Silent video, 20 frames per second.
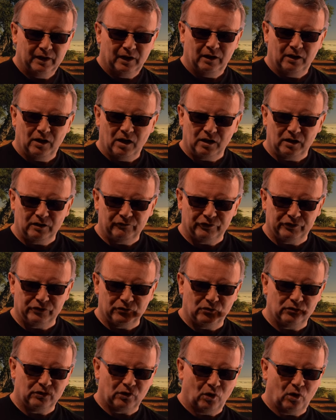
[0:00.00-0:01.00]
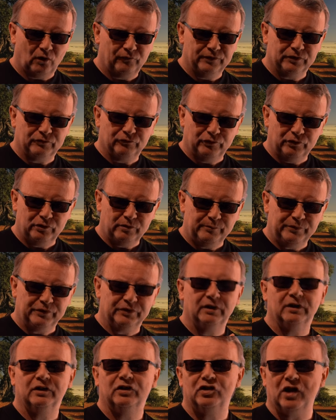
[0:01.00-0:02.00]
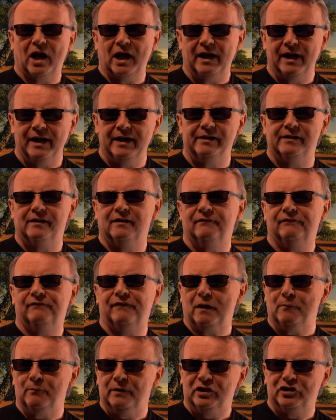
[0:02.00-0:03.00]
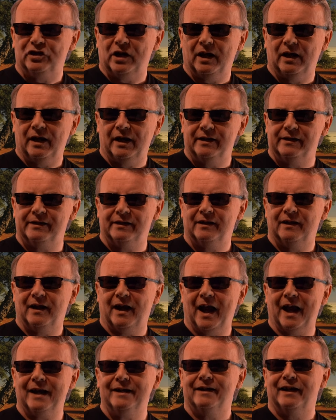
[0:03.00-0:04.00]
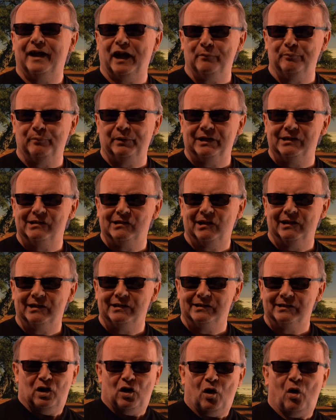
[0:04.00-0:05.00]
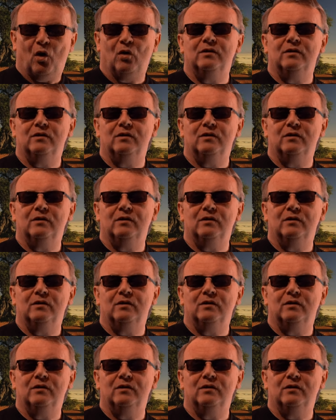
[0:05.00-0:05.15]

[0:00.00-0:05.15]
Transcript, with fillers: Halali Resort offers rooms, chalets, family chalets, and camping sites.